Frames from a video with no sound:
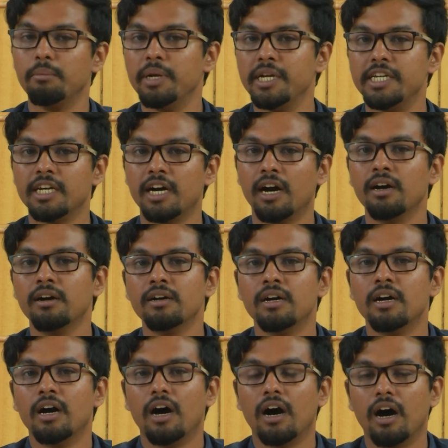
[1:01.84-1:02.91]
media
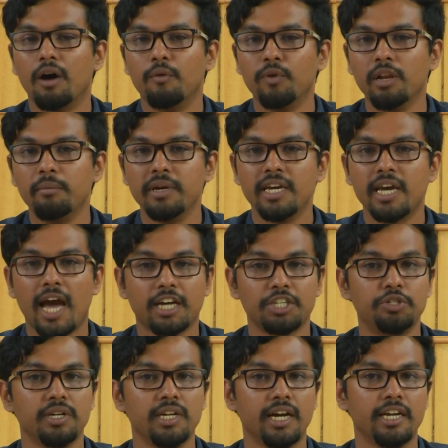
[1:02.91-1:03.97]
will be
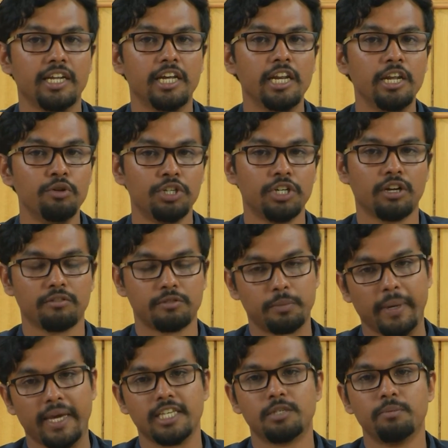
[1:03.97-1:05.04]
actually an illusion of
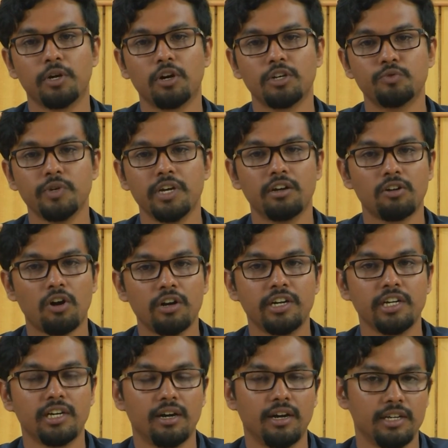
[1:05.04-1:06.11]
space, because we are not
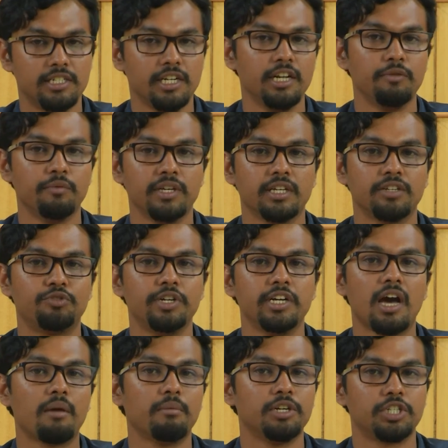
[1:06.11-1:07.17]
dealing with a
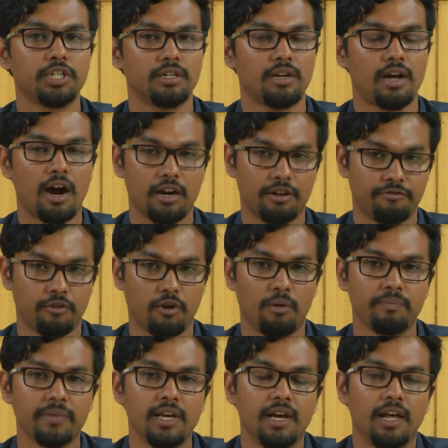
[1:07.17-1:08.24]
three-dimensional art
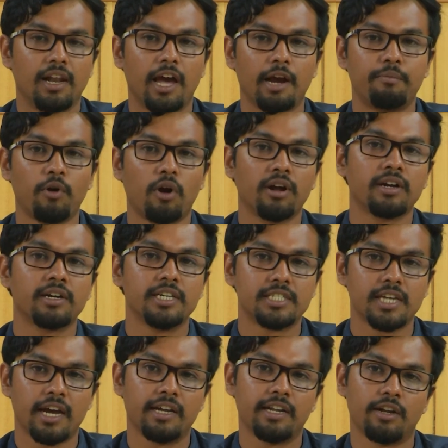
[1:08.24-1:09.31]
form like product
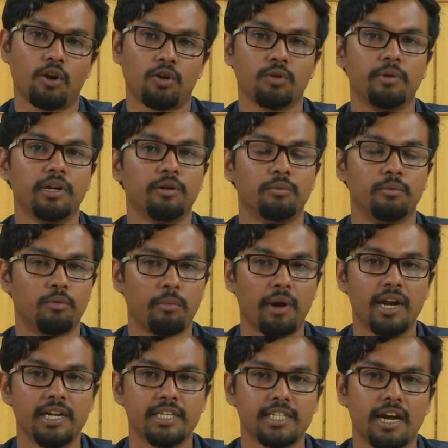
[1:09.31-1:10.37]
design and
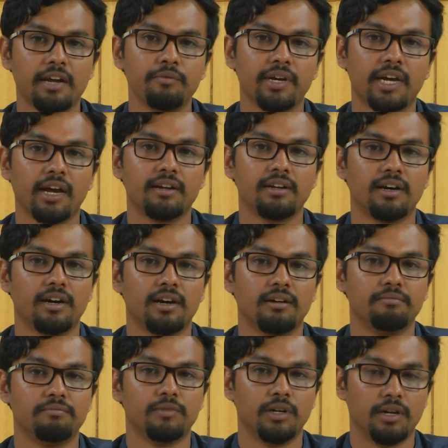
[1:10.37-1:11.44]
automobile design.
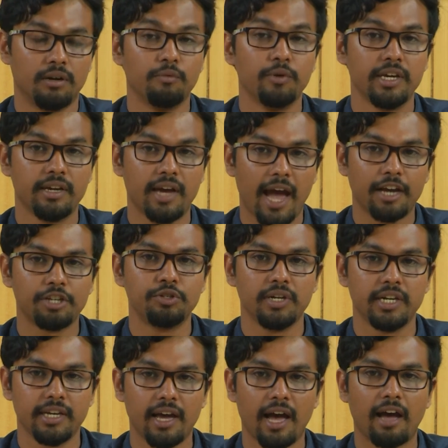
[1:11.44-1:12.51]
We
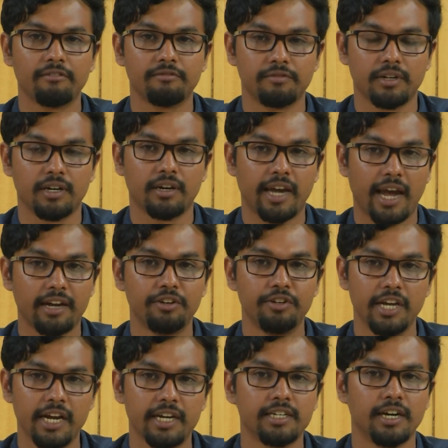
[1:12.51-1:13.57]
actually can
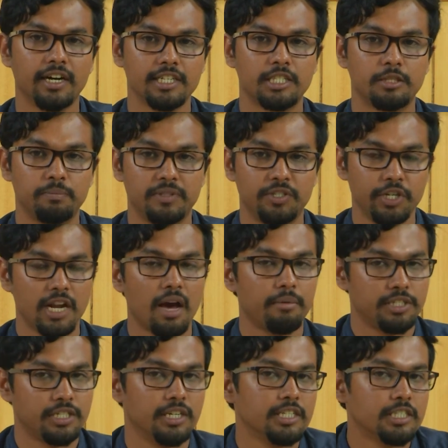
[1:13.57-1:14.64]
create
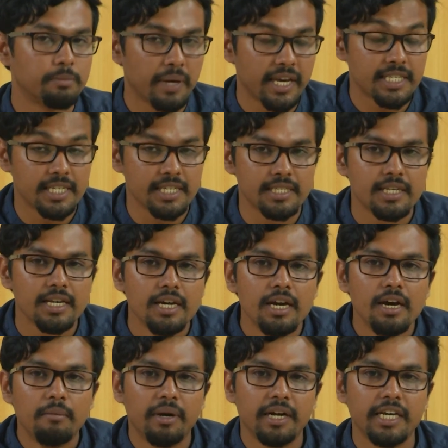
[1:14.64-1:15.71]
three-dimensional spaces.
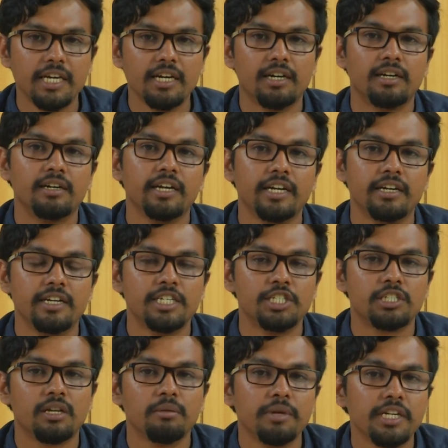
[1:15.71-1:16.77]
But here in
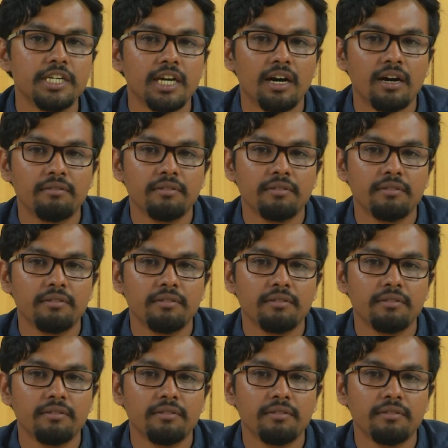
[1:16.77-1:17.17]
digital media,